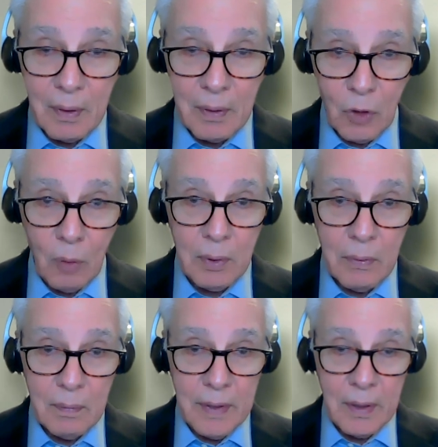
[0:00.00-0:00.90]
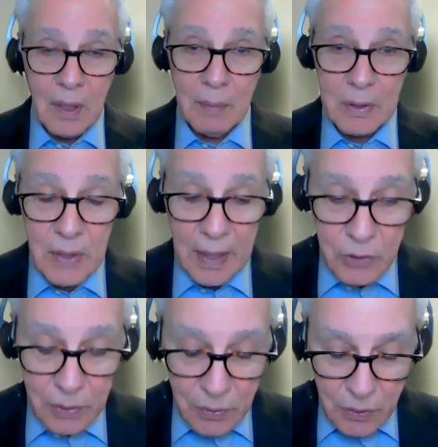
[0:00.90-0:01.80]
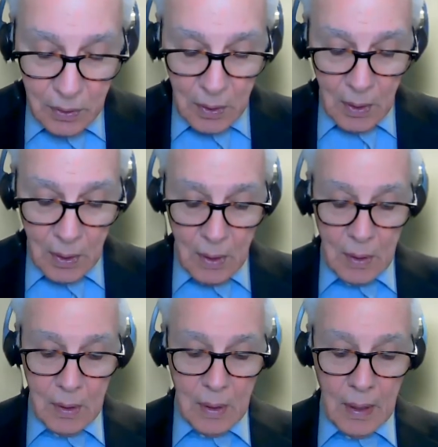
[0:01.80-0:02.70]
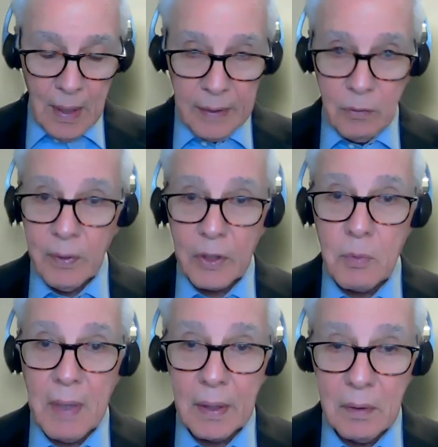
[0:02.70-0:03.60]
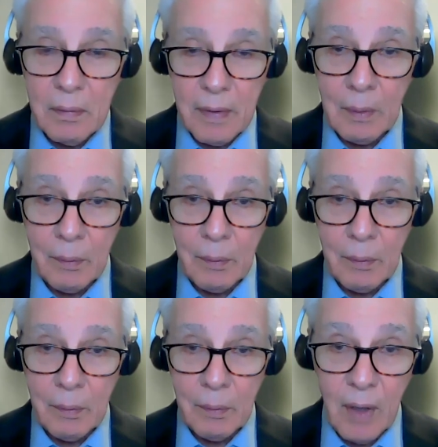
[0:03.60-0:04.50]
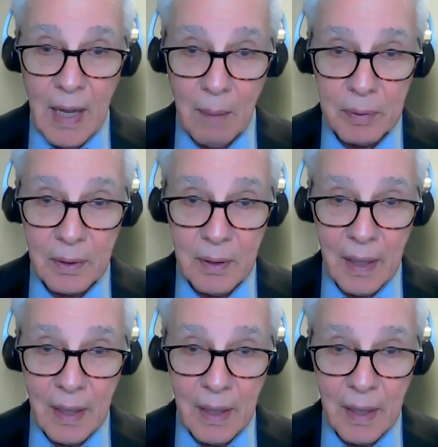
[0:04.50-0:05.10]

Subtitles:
global economic sanctions, I don't expect that will ever happen.